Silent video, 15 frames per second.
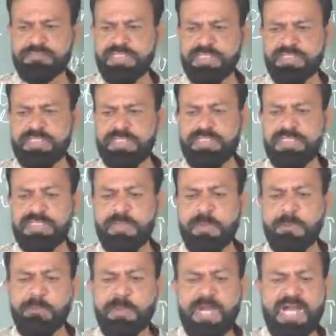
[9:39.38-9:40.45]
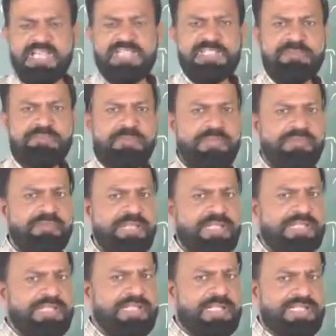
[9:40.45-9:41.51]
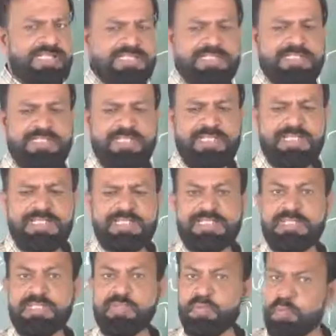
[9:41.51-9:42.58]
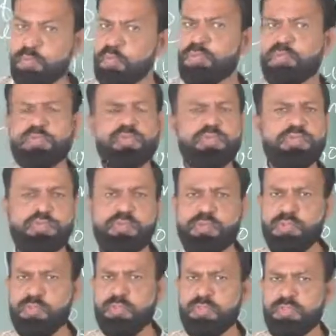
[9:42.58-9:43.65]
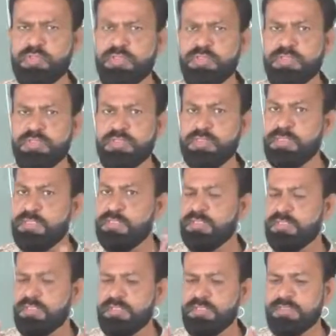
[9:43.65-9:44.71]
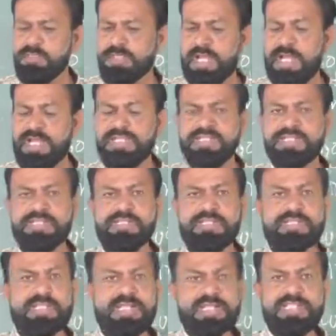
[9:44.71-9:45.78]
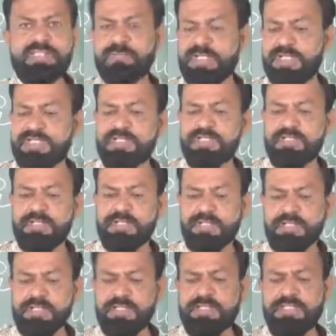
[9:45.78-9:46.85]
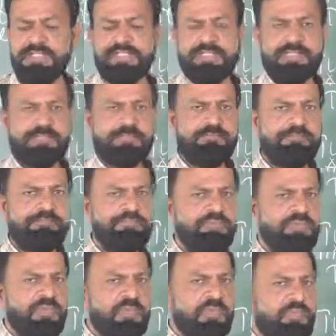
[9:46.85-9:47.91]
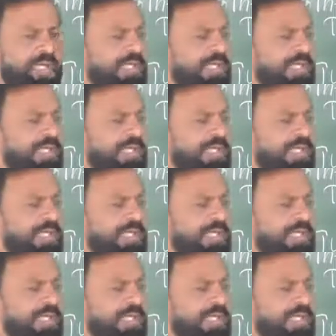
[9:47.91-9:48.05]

That is, past perfect tense is used to show that the action takes place earlier, while